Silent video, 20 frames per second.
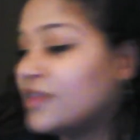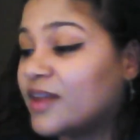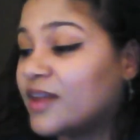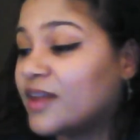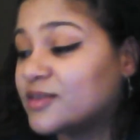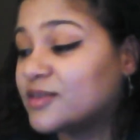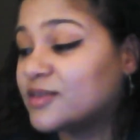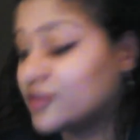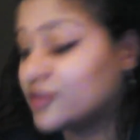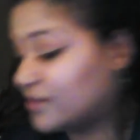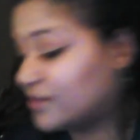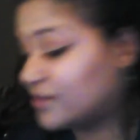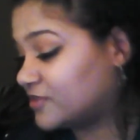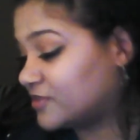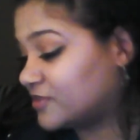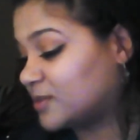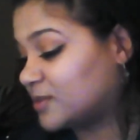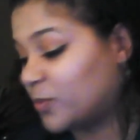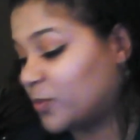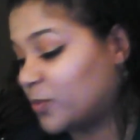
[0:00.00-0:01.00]
I think I was
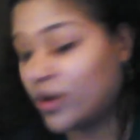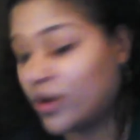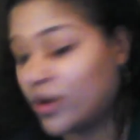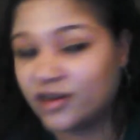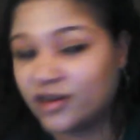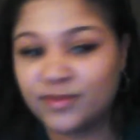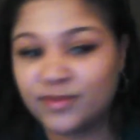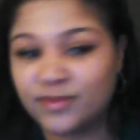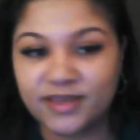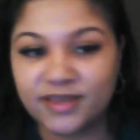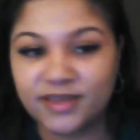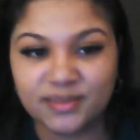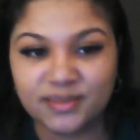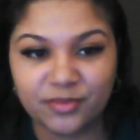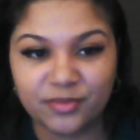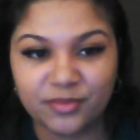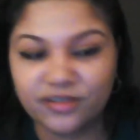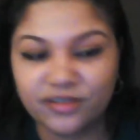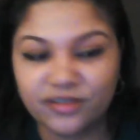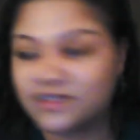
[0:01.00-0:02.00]
looking for some water
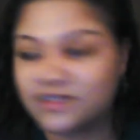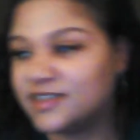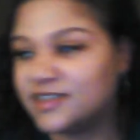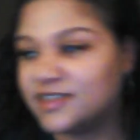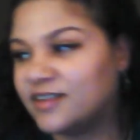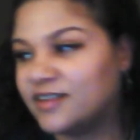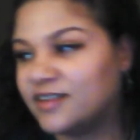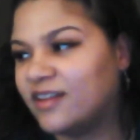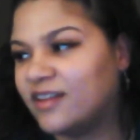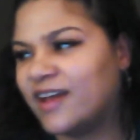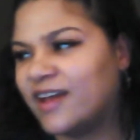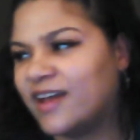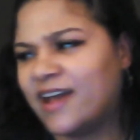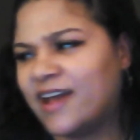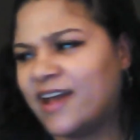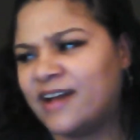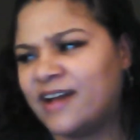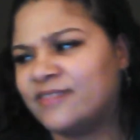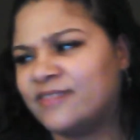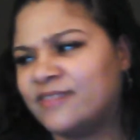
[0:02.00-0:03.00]
because I'm thirsty, and all I
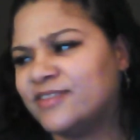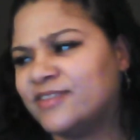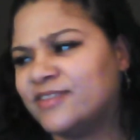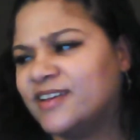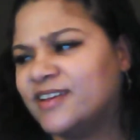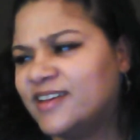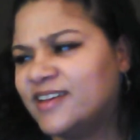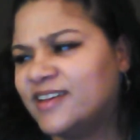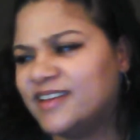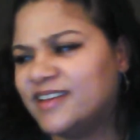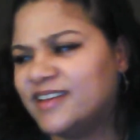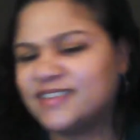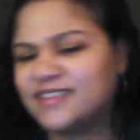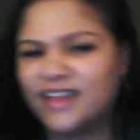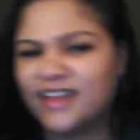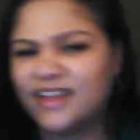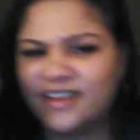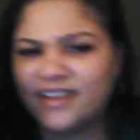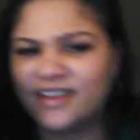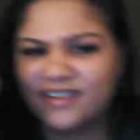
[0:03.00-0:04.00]
have
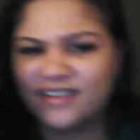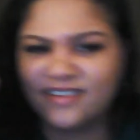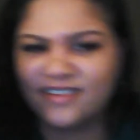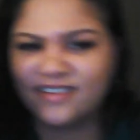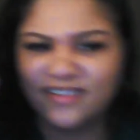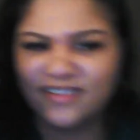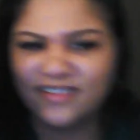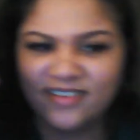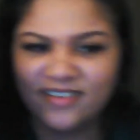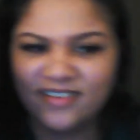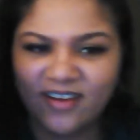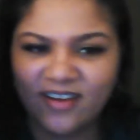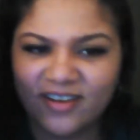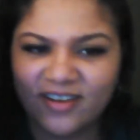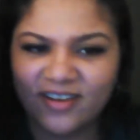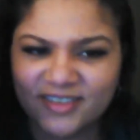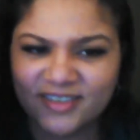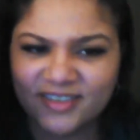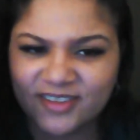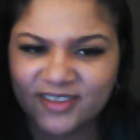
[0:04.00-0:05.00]
is like
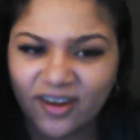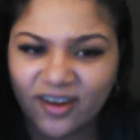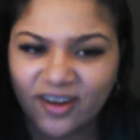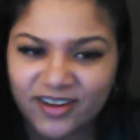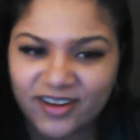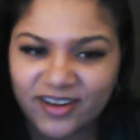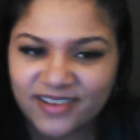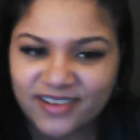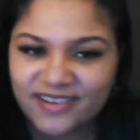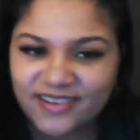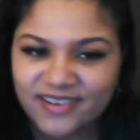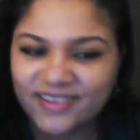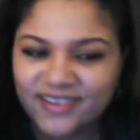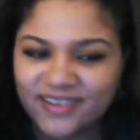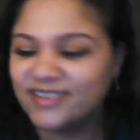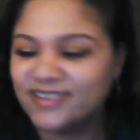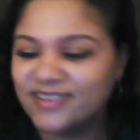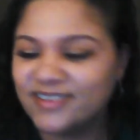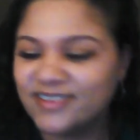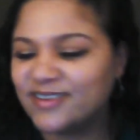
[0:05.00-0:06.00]
Arden's
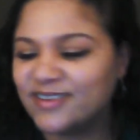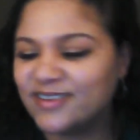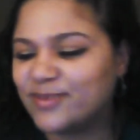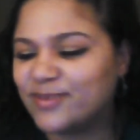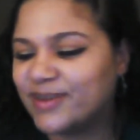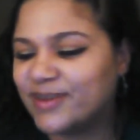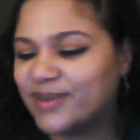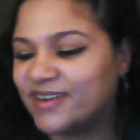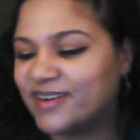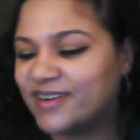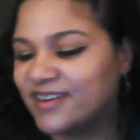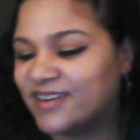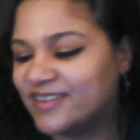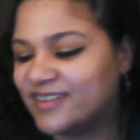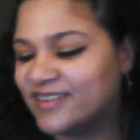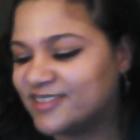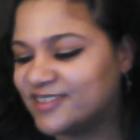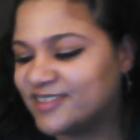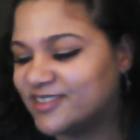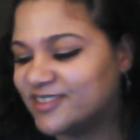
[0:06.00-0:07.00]
Garden. Oh my
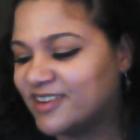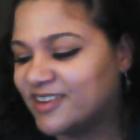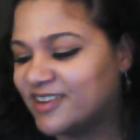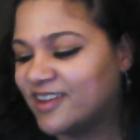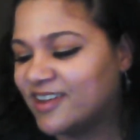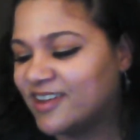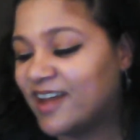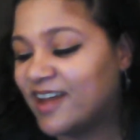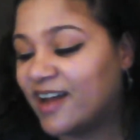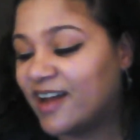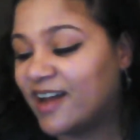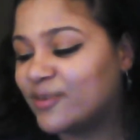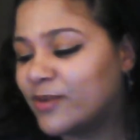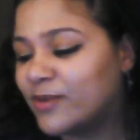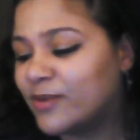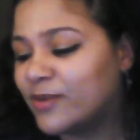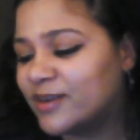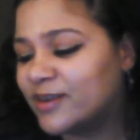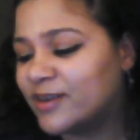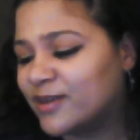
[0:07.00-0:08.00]
gosh. I
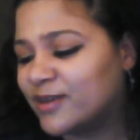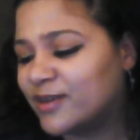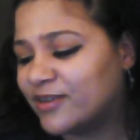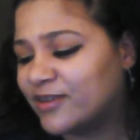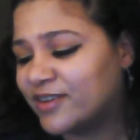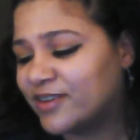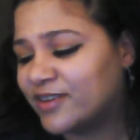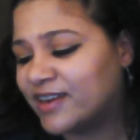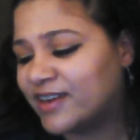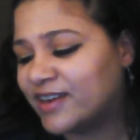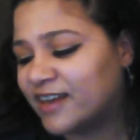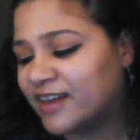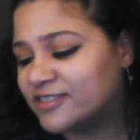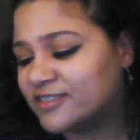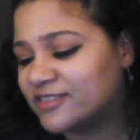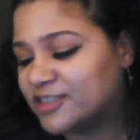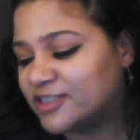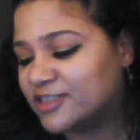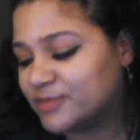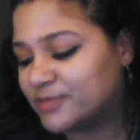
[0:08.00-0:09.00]
don't want any green
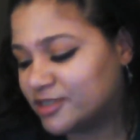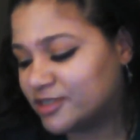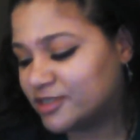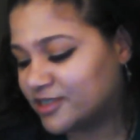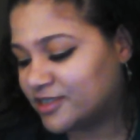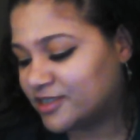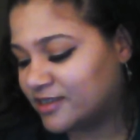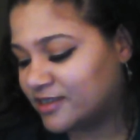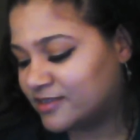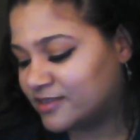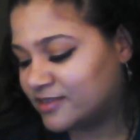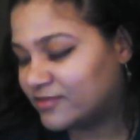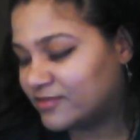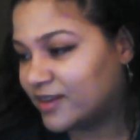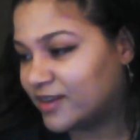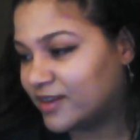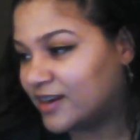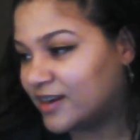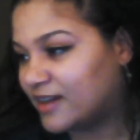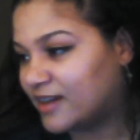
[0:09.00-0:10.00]
energy
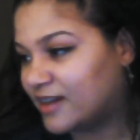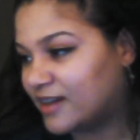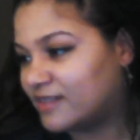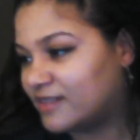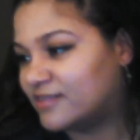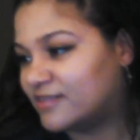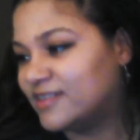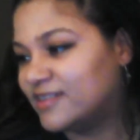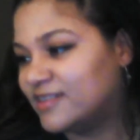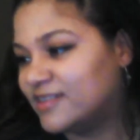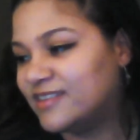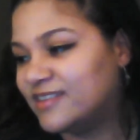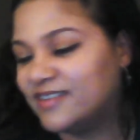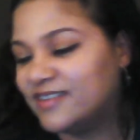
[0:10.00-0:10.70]
machine right now.